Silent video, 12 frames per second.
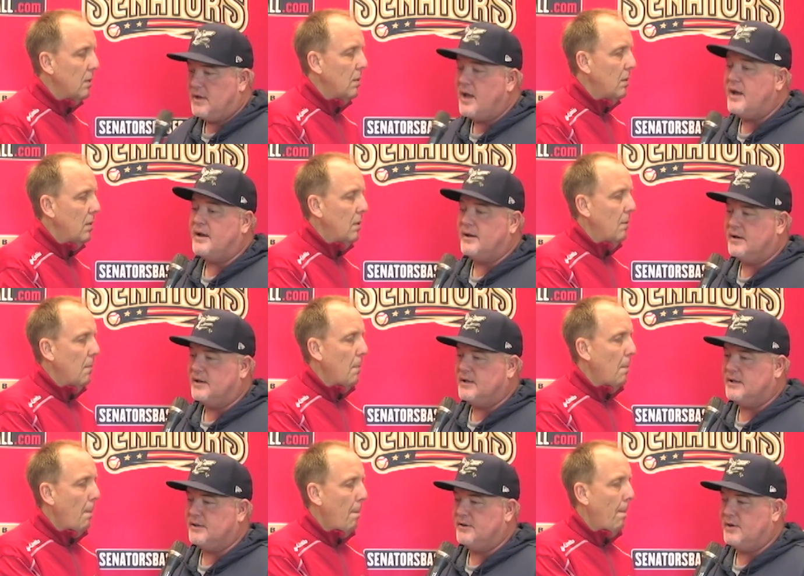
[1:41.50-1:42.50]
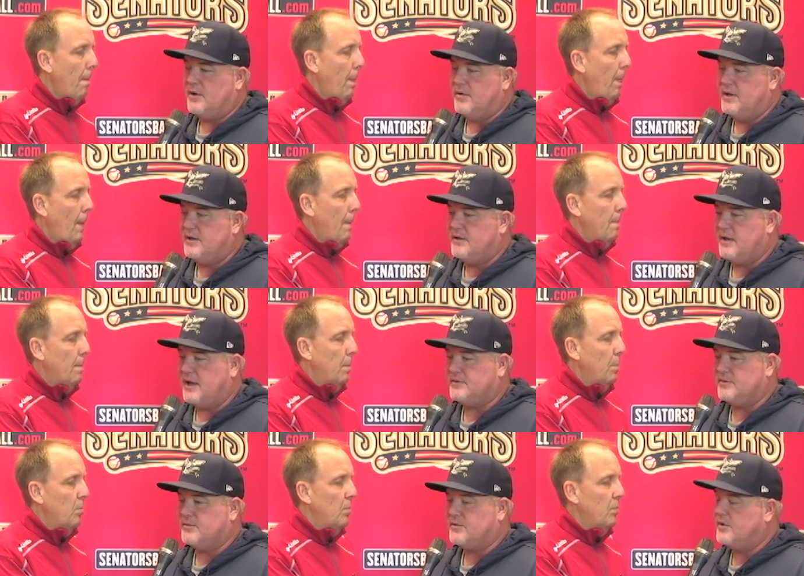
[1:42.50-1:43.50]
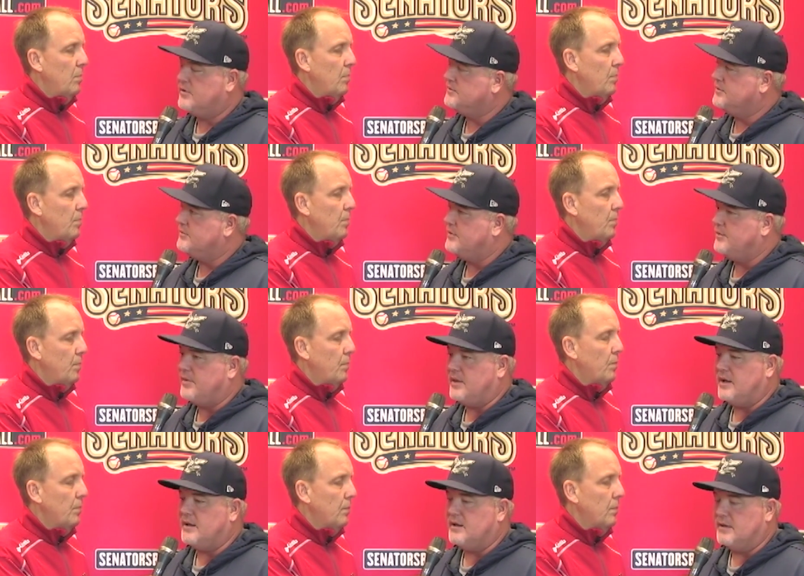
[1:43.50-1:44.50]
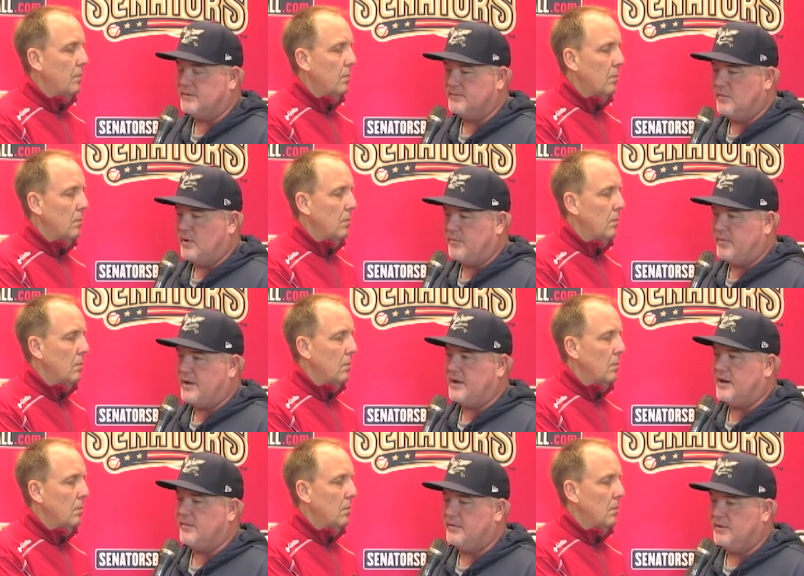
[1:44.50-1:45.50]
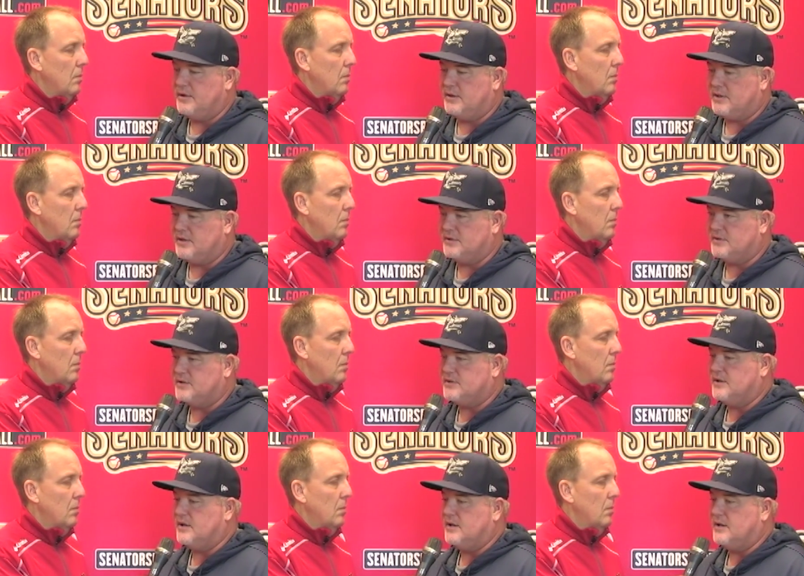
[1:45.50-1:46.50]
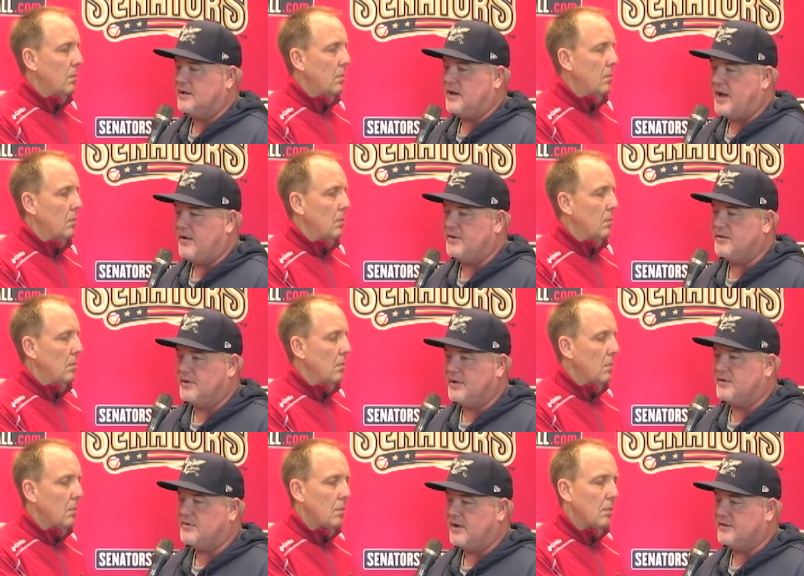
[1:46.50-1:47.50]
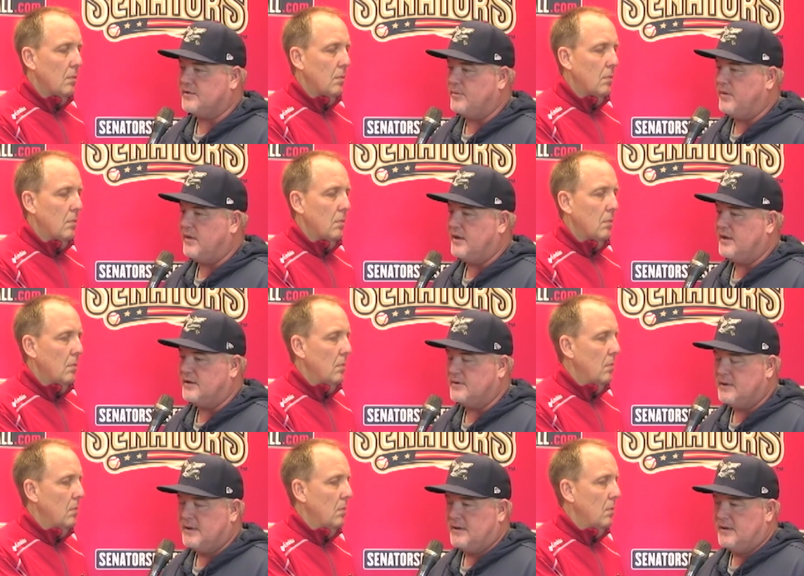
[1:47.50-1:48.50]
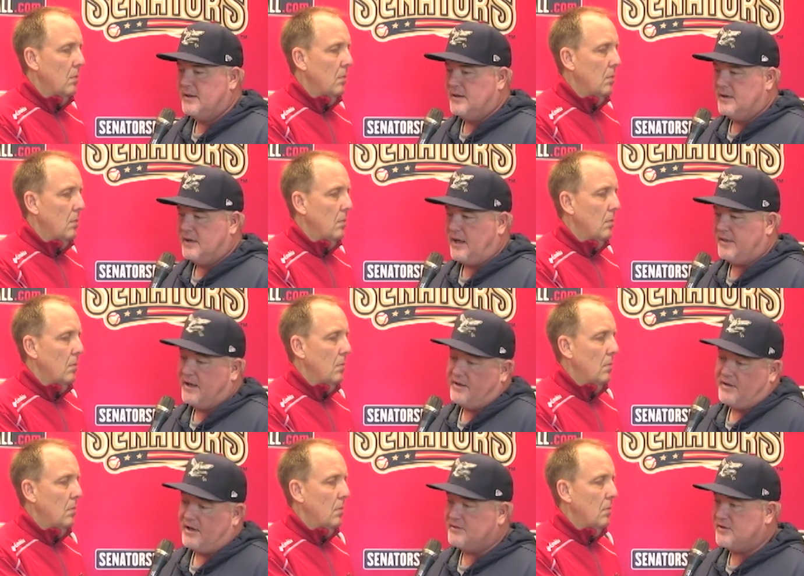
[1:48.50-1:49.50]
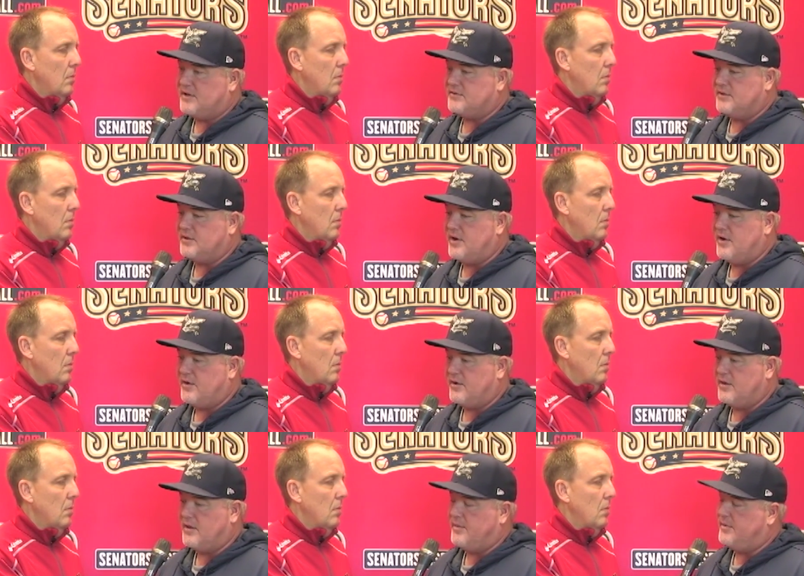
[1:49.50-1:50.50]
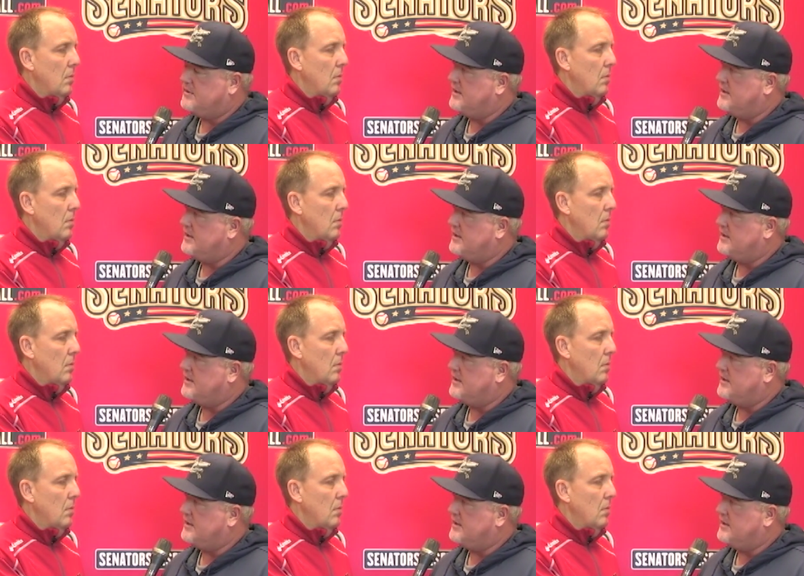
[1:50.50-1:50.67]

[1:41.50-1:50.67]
Speaker 1: Yeah, uh, you know he had some struggles in AAA and wasn't playing it consistently, and now he'll get a chance to play. And I think he's got a chance to carry our club at